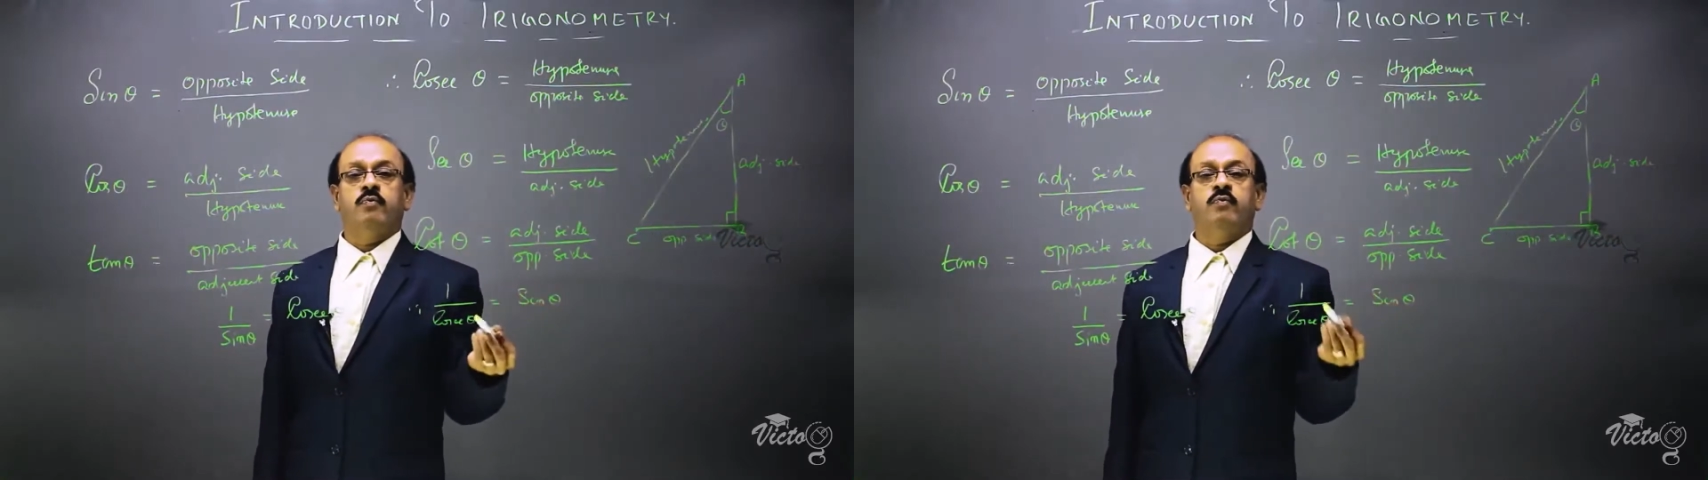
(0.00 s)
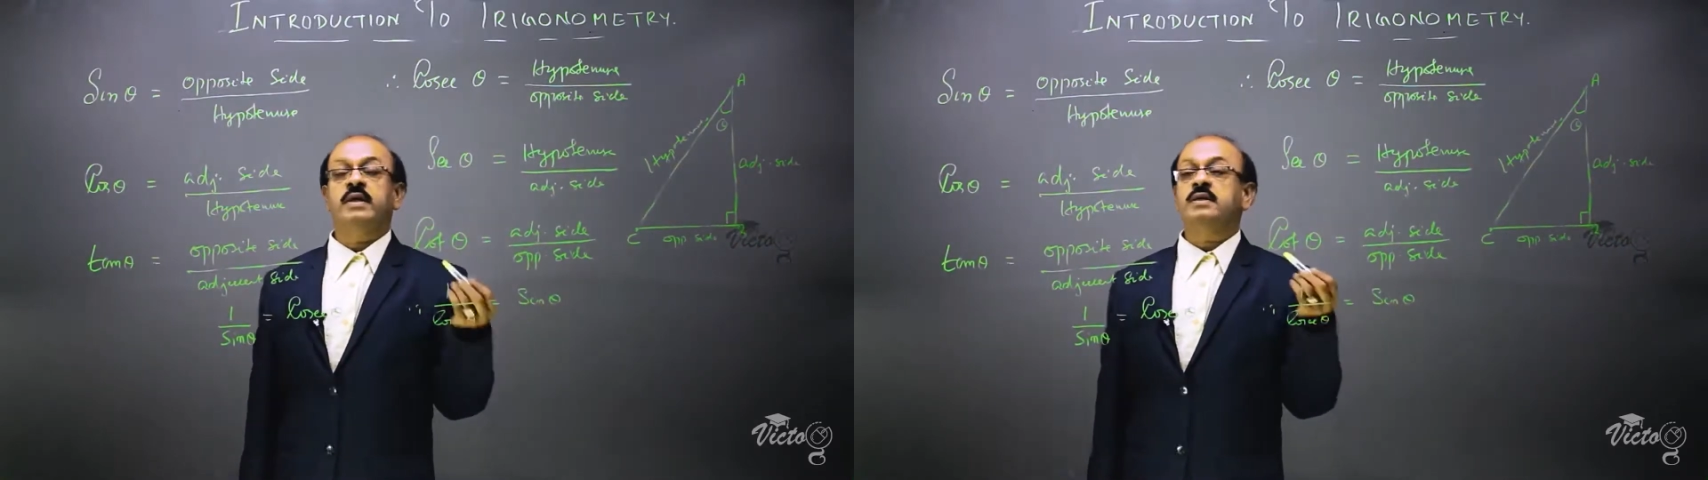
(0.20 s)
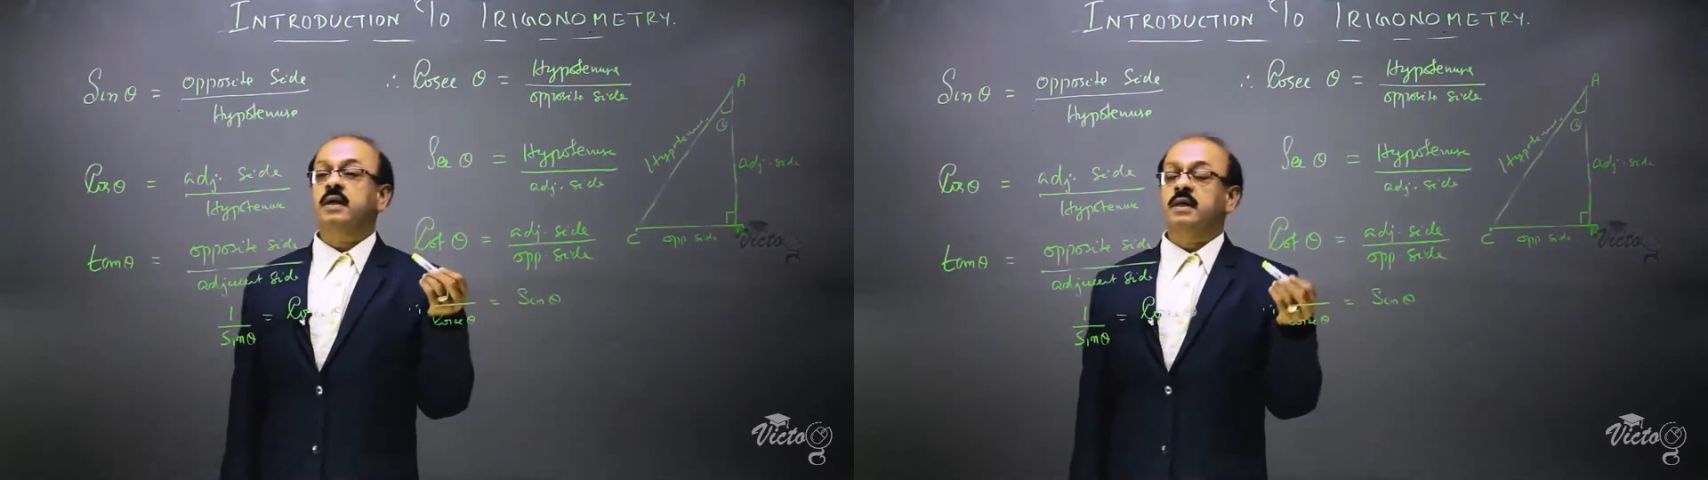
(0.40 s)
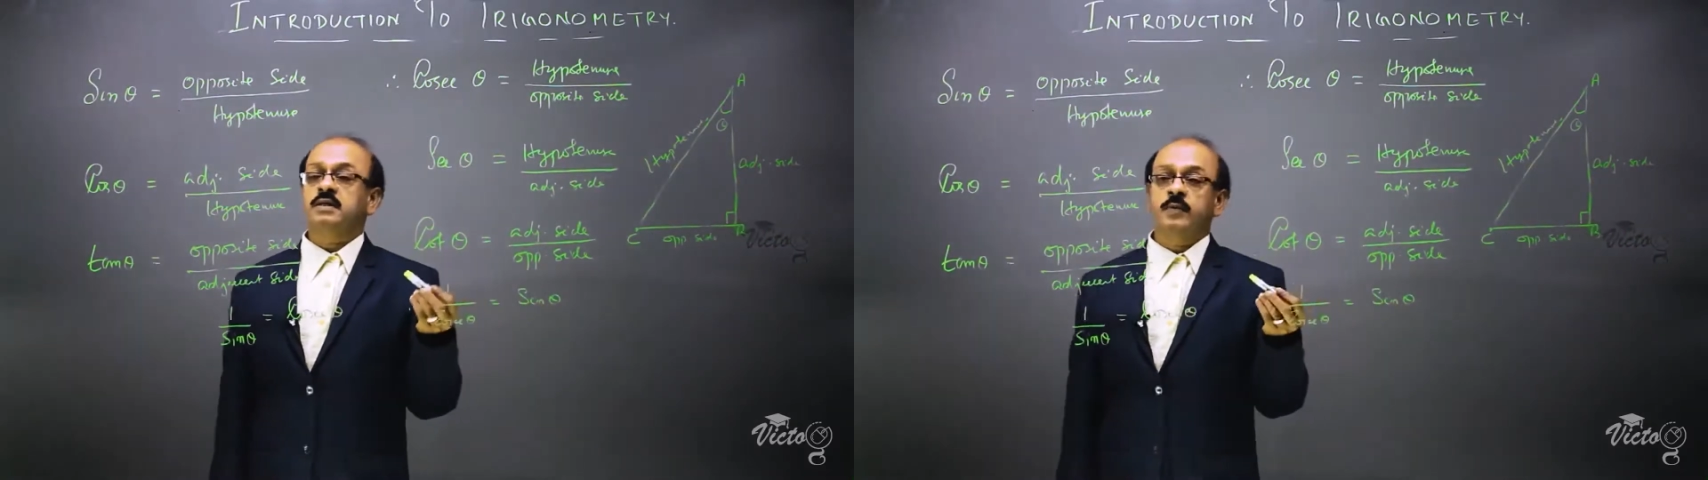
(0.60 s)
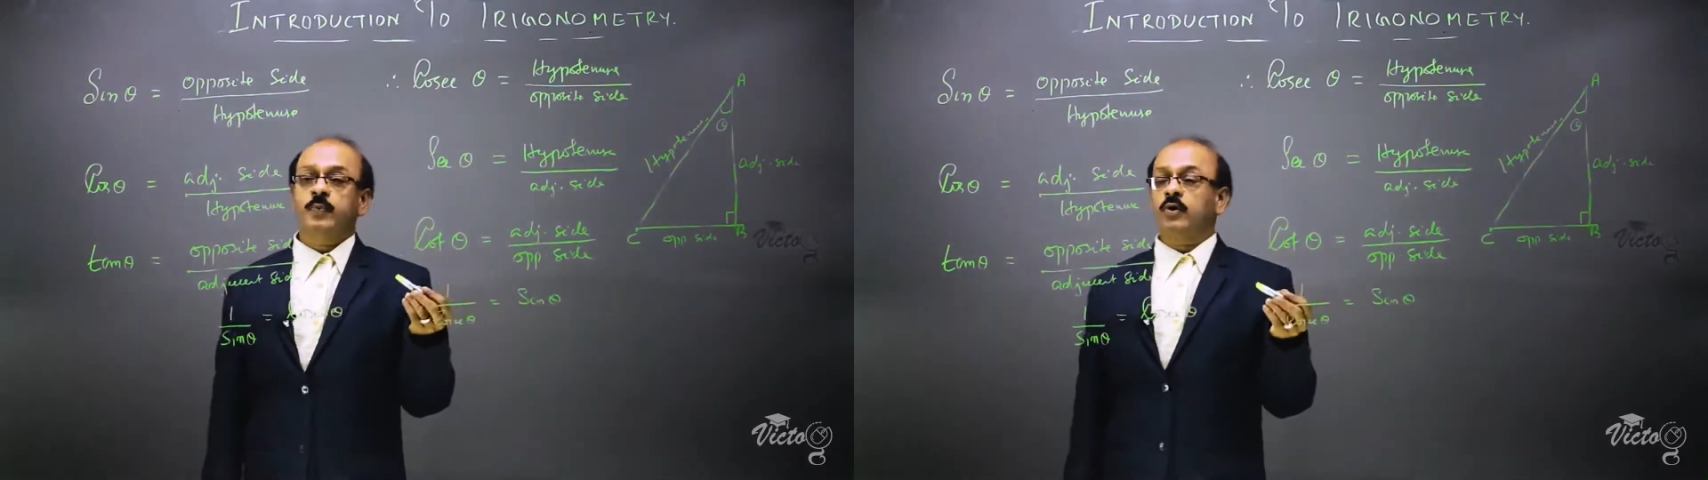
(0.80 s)
What is the
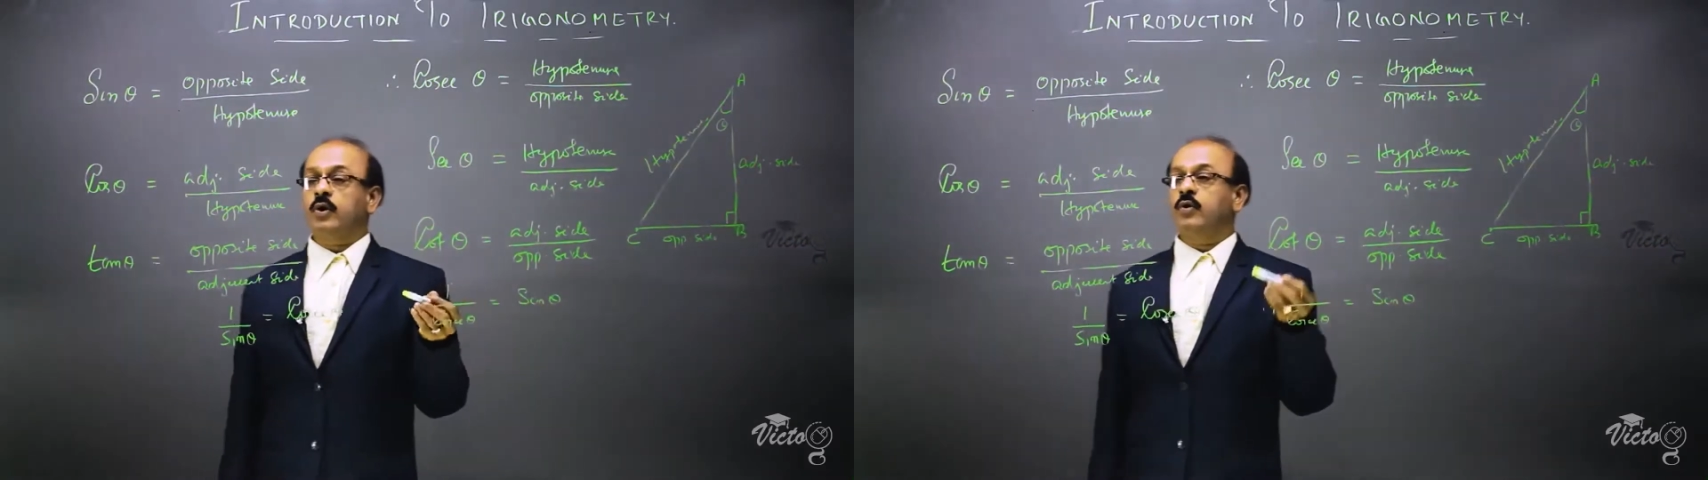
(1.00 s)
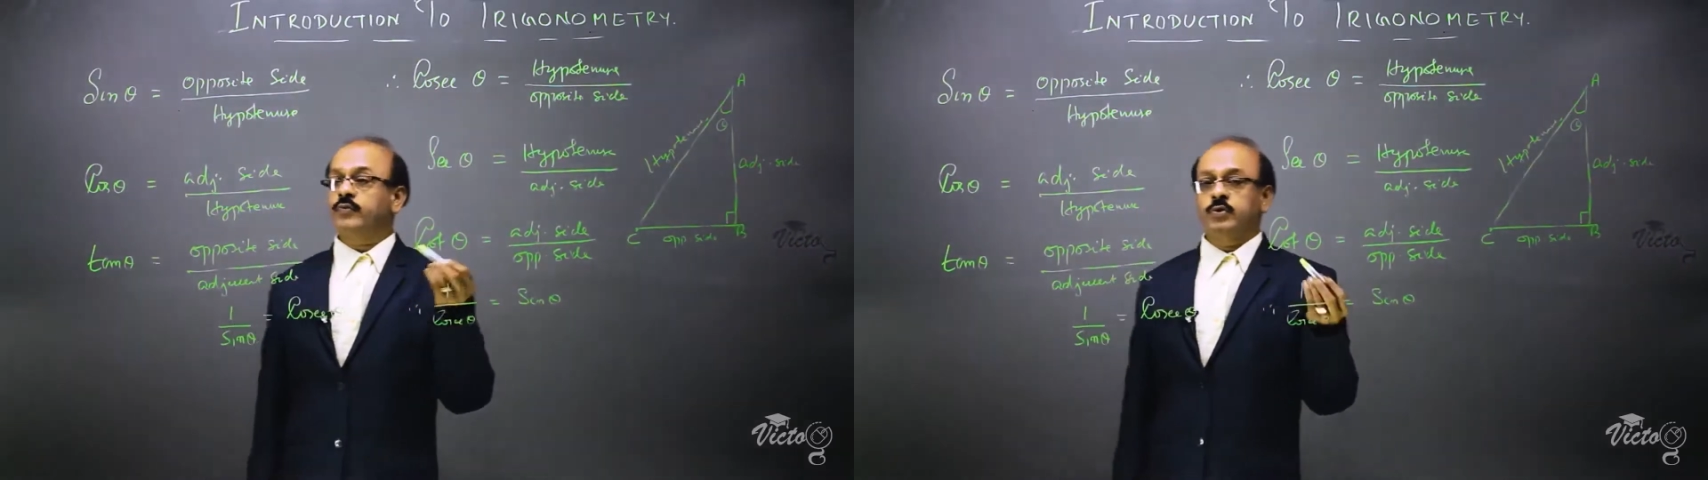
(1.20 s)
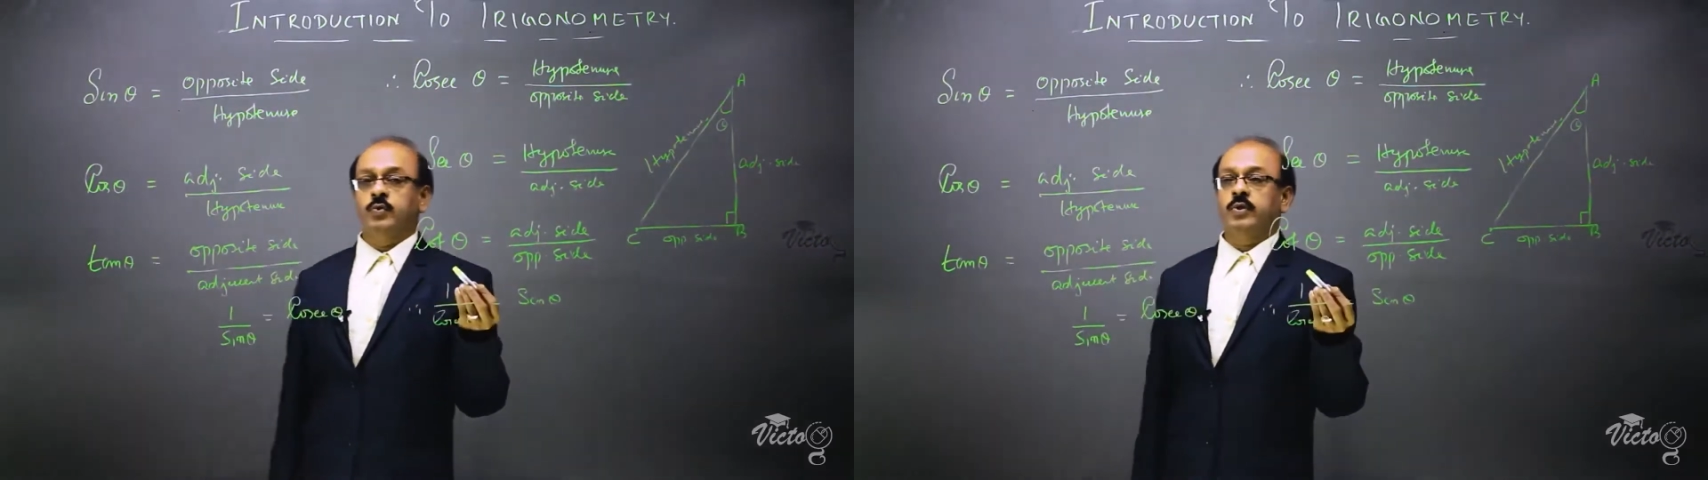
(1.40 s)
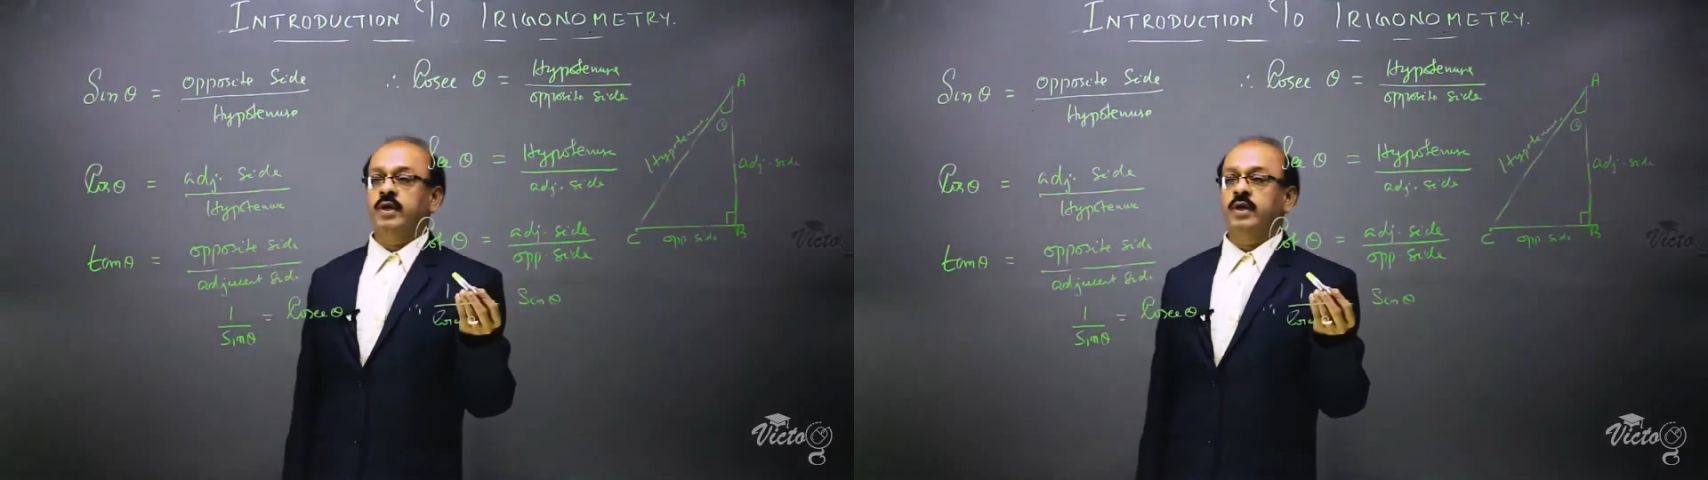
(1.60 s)
reciprocal of 2?